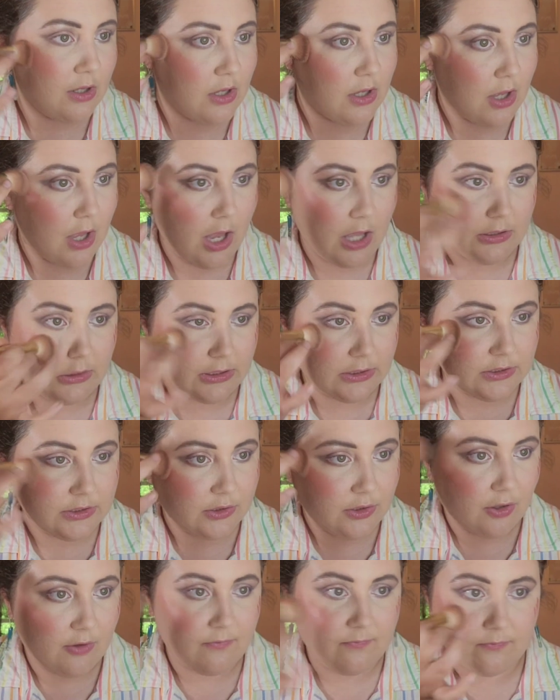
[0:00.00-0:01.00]
I like to
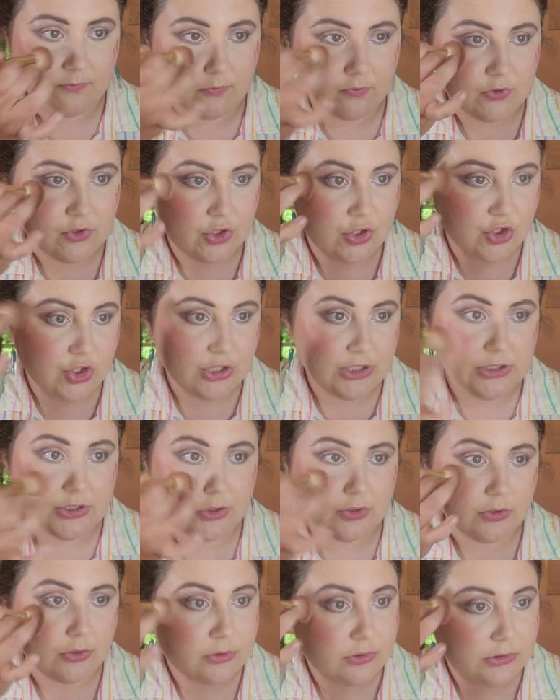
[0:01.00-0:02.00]
go for the shades that
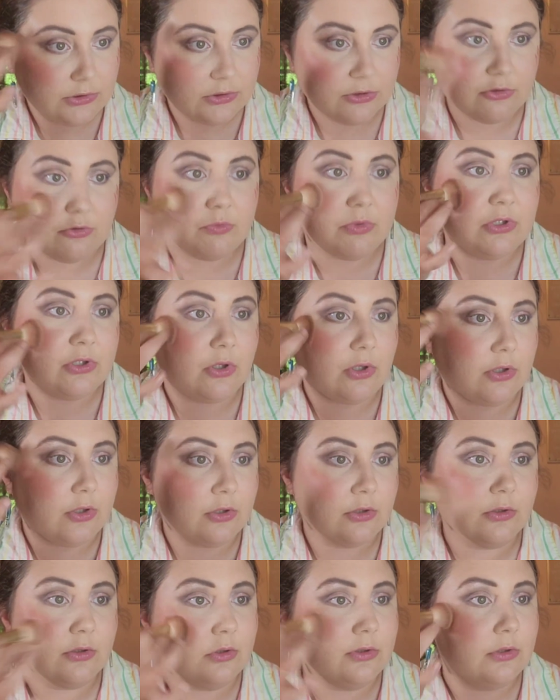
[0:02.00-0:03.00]
are a little bit
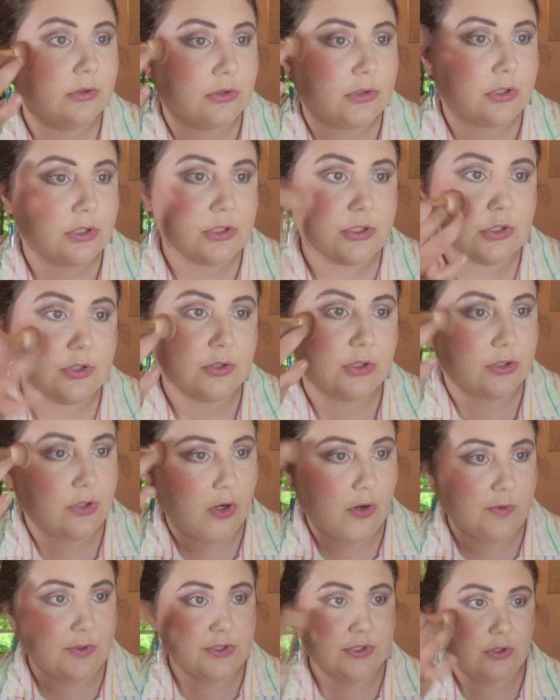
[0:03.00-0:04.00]
darker, because you can
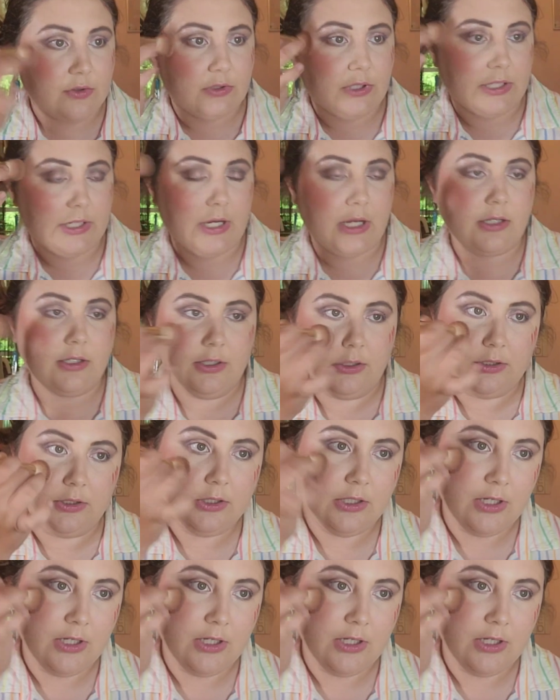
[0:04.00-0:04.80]
always go light-handed.